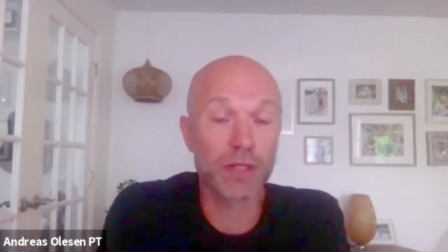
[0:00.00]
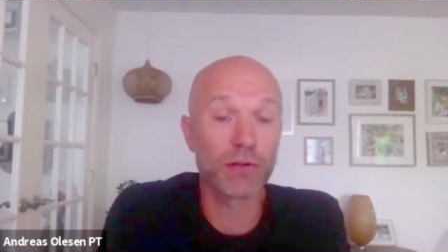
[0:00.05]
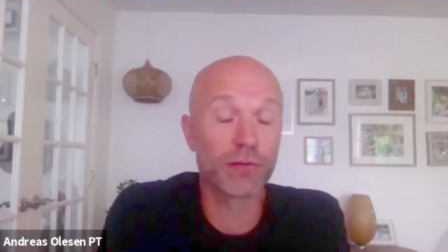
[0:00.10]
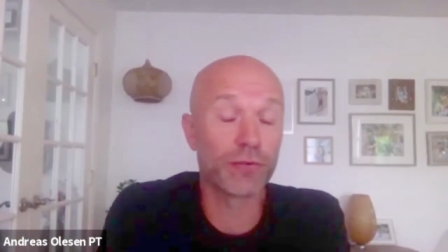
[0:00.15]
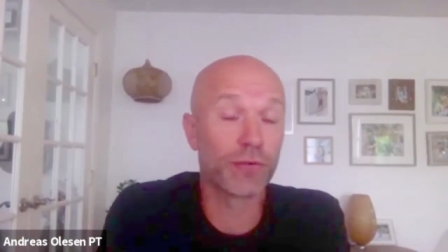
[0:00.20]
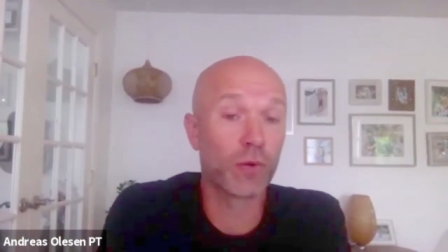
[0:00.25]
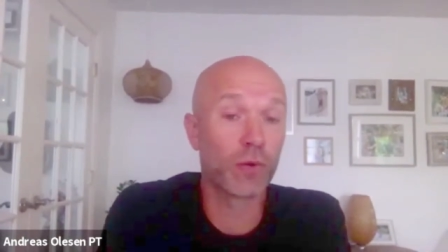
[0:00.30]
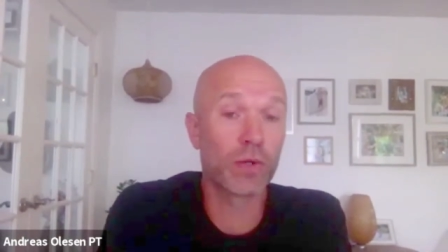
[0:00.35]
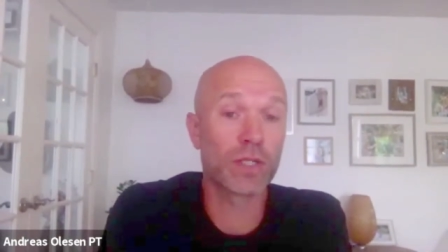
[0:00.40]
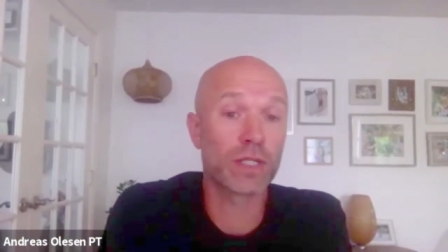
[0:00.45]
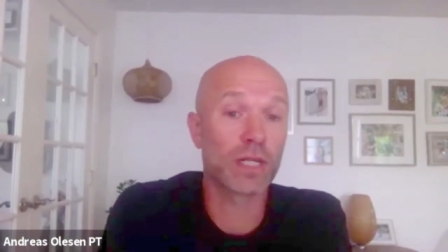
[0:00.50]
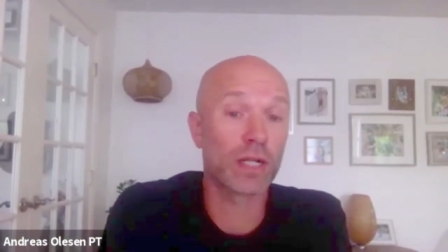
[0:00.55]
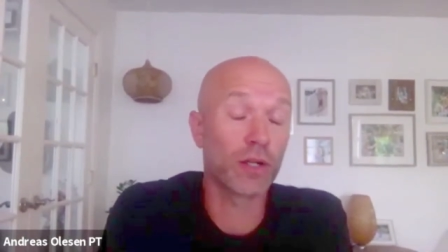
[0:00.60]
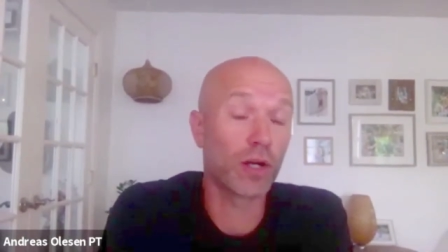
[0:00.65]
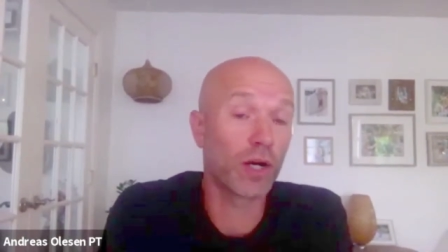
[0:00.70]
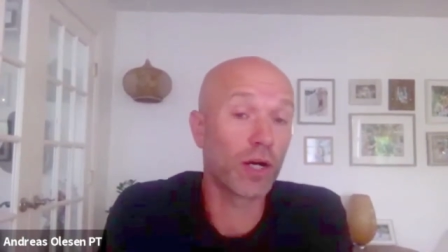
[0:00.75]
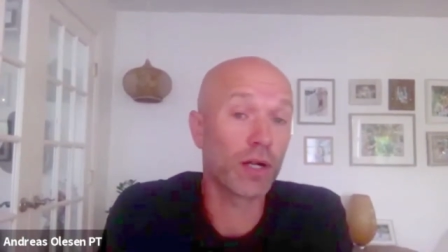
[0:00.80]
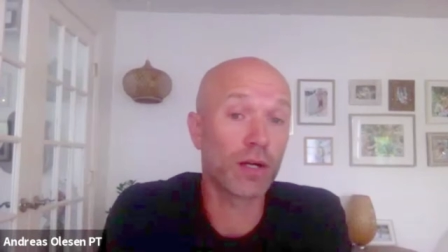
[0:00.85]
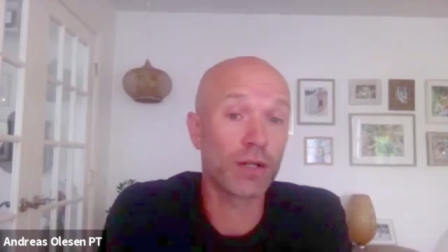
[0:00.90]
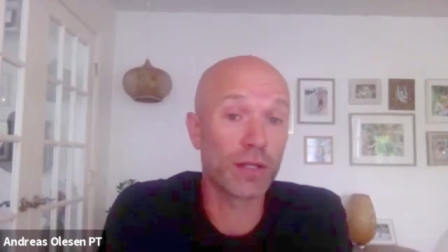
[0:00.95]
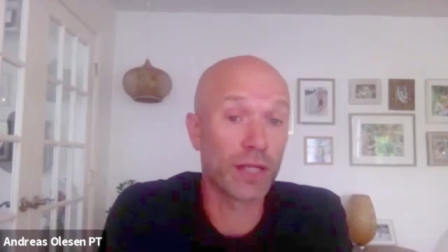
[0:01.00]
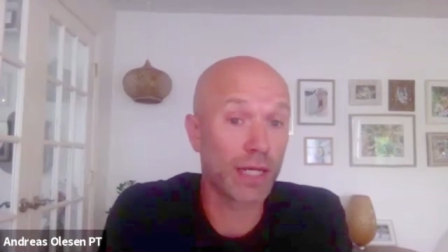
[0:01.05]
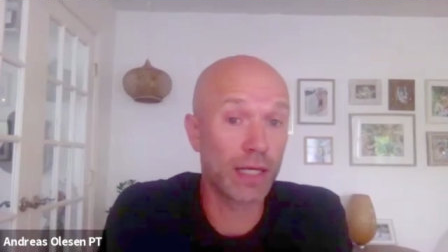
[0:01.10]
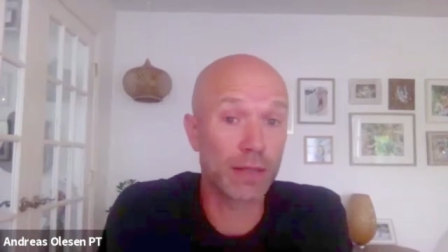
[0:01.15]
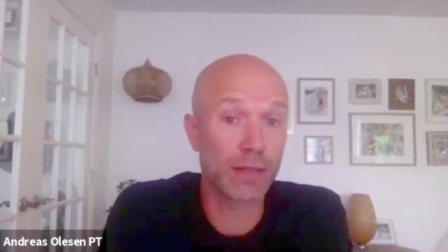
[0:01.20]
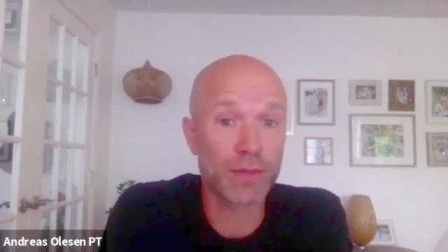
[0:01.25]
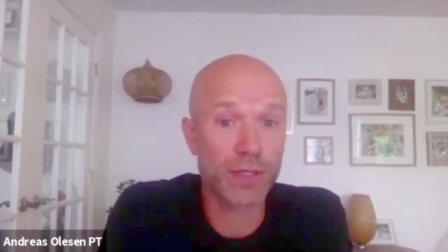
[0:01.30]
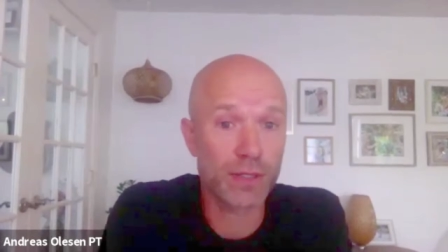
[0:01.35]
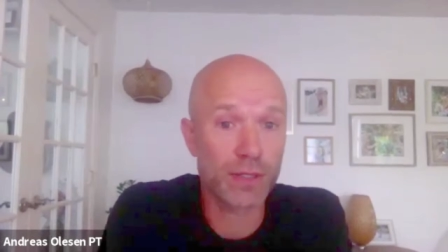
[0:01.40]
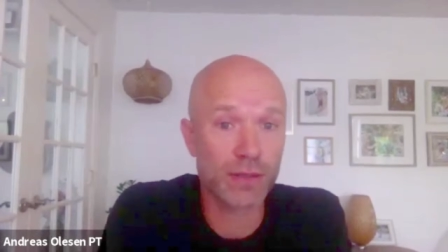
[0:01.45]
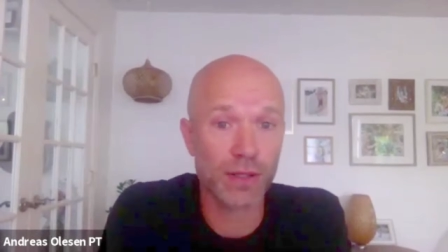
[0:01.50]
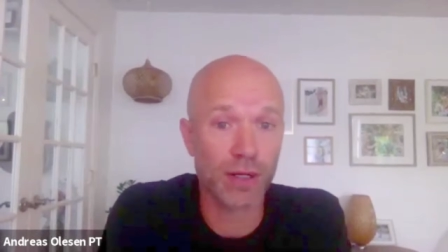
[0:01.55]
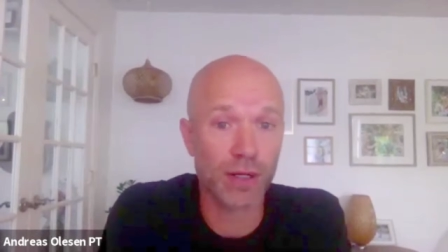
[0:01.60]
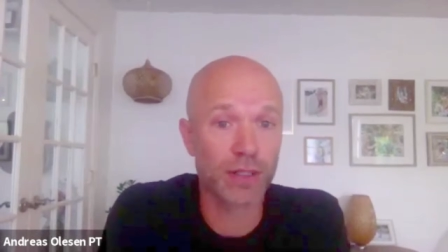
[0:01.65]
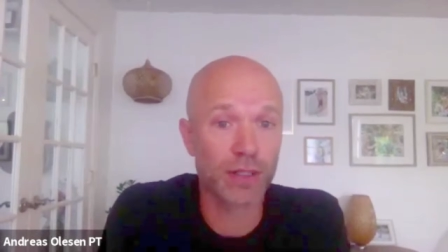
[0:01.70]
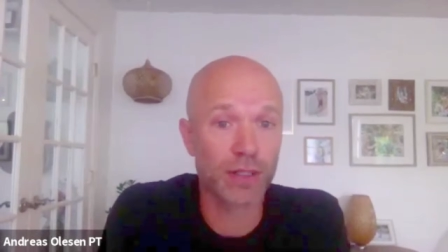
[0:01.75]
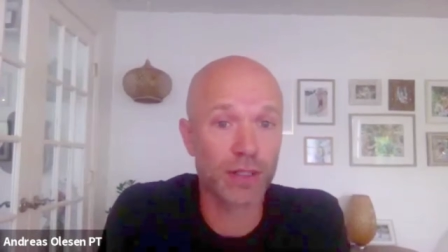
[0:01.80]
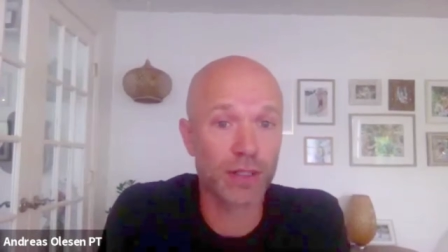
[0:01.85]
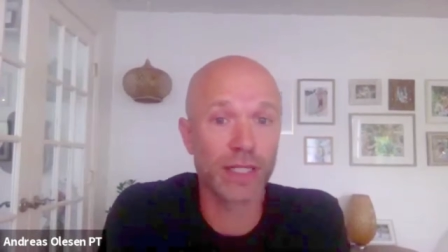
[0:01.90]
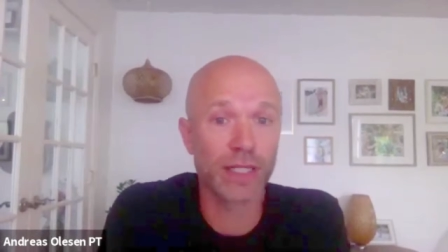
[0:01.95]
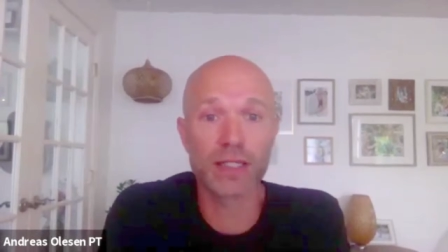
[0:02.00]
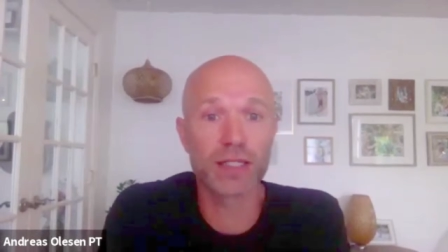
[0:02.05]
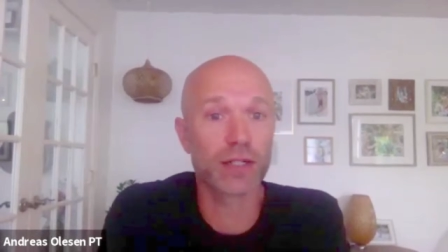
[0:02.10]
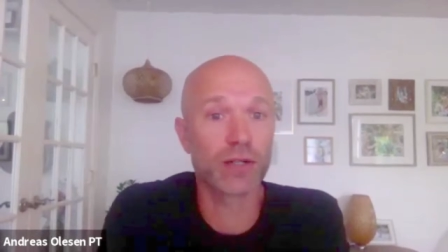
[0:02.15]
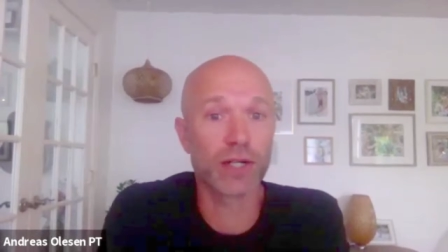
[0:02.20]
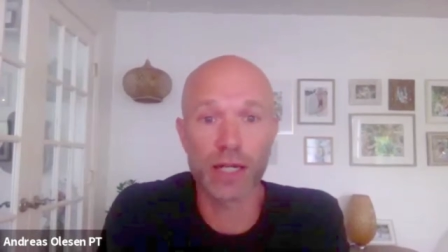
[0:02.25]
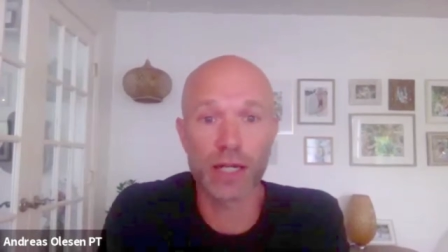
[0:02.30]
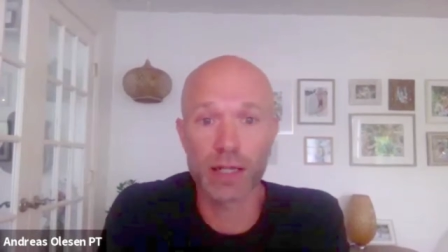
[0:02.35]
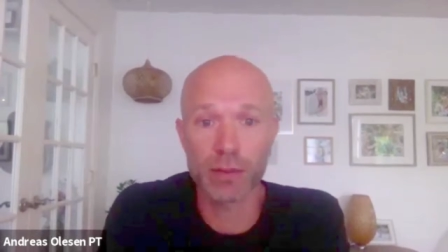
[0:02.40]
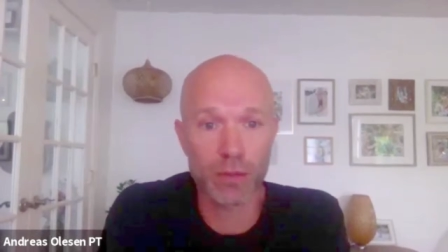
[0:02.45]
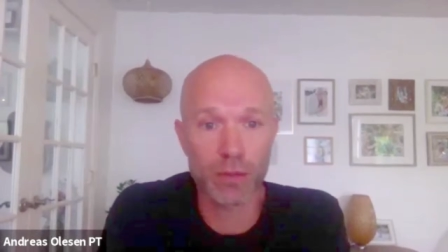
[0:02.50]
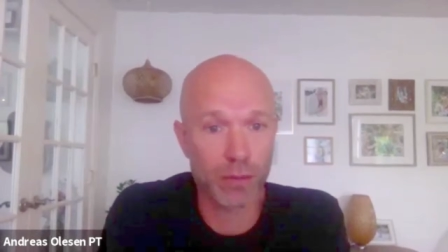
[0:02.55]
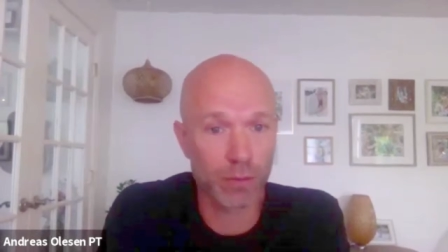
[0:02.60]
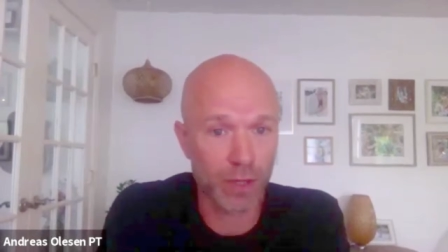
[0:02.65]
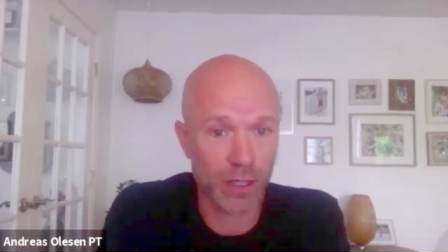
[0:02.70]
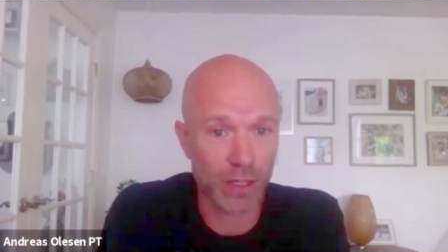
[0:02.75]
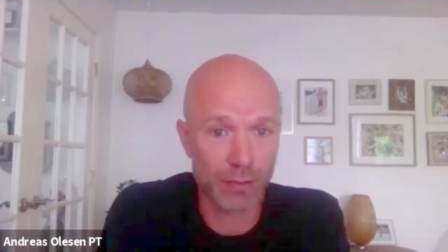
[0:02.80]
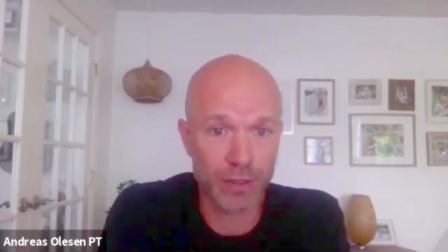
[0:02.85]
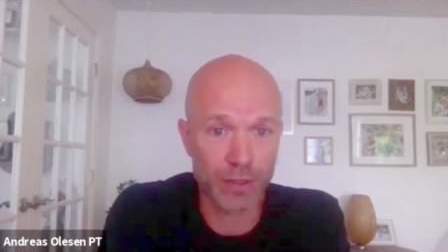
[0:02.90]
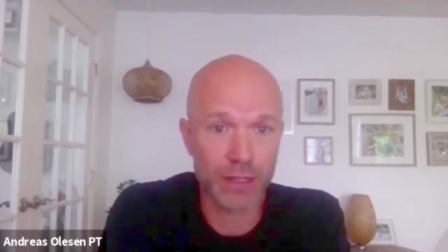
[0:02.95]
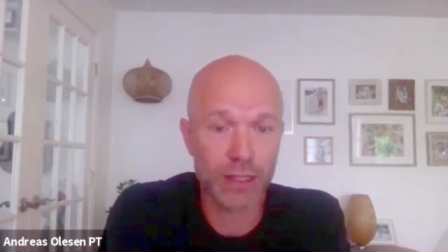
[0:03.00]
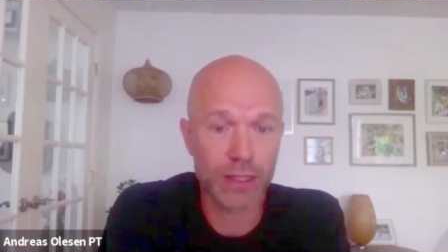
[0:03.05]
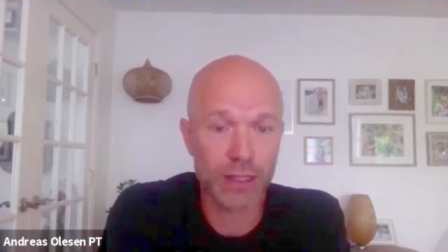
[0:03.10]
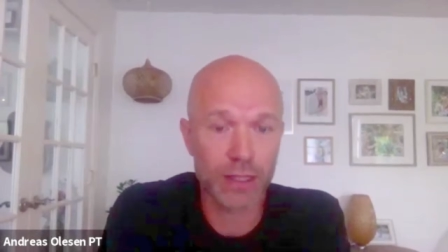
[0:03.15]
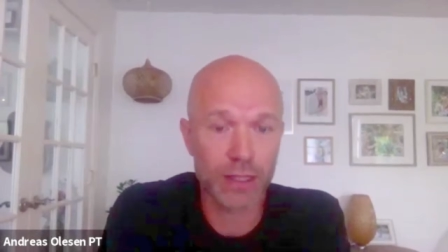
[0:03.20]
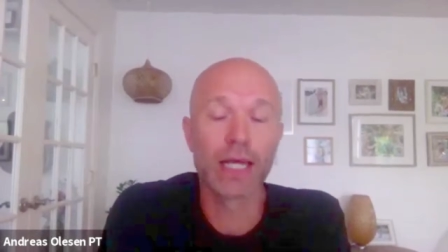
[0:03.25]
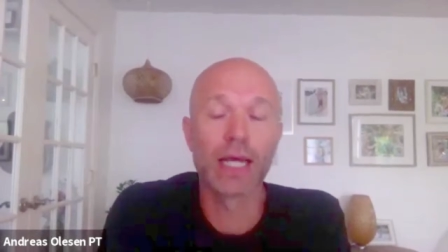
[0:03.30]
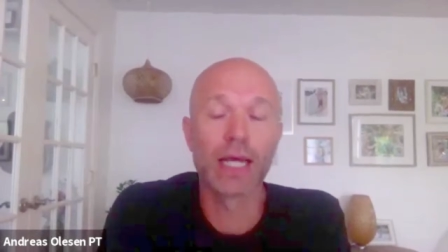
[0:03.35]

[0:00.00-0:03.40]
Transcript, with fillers: I'll focus a lot on the hips, on the anterior hip compartment.